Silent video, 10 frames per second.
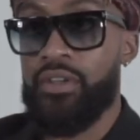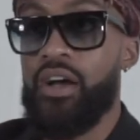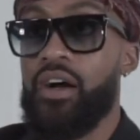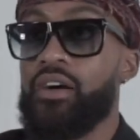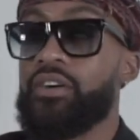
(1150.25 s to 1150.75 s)

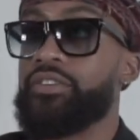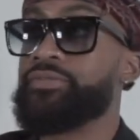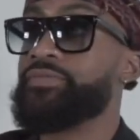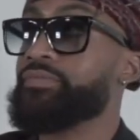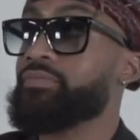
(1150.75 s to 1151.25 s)

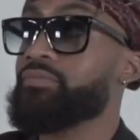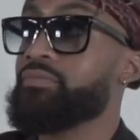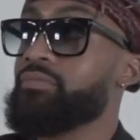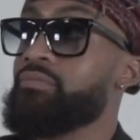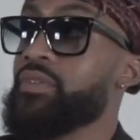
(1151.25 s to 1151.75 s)
Um,
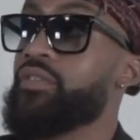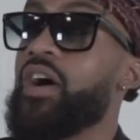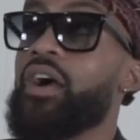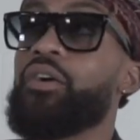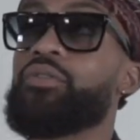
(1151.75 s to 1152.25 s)

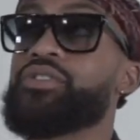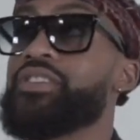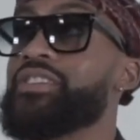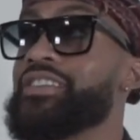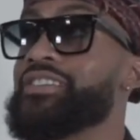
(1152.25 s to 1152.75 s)
Vongogh is
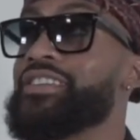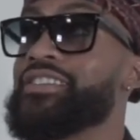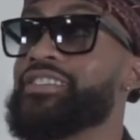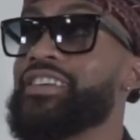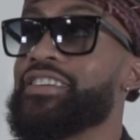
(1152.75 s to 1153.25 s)
just an
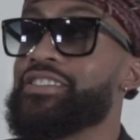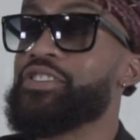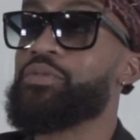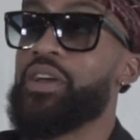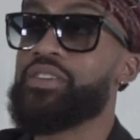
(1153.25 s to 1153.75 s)
extension, a
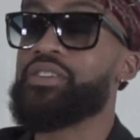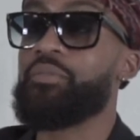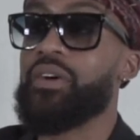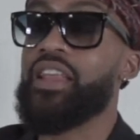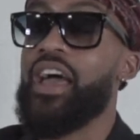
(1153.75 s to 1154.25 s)
continuation of
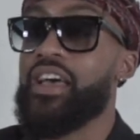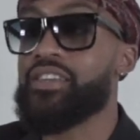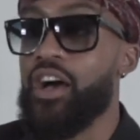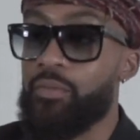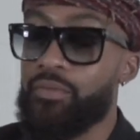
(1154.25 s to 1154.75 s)
my last
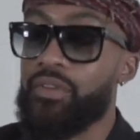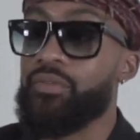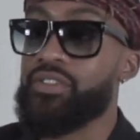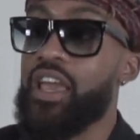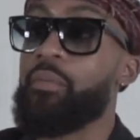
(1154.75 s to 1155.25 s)
album,
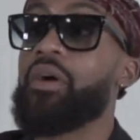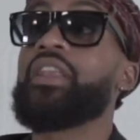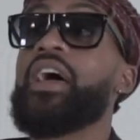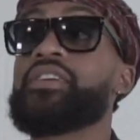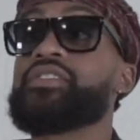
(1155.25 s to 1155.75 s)
which came out
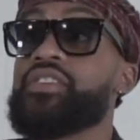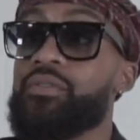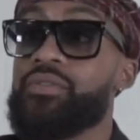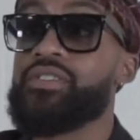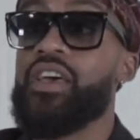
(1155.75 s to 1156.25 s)
last year,
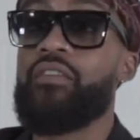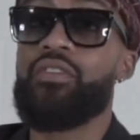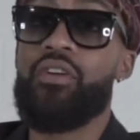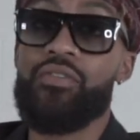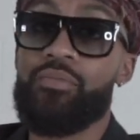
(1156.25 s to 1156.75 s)
which is Heaven
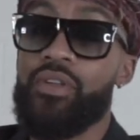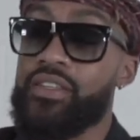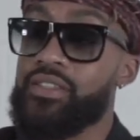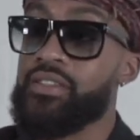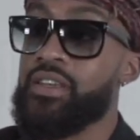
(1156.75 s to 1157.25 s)
and Earthly
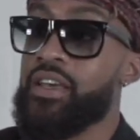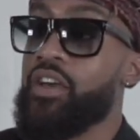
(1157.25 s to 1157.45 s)
Places.